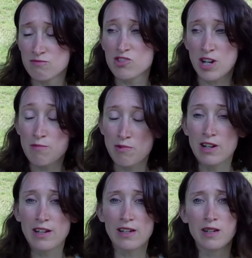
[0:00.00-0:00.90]

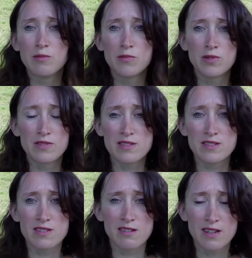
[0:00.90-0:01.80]
generally in modern
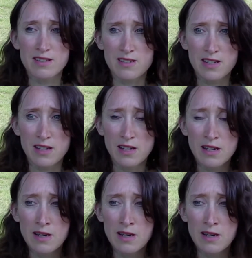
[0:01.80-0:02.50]
society.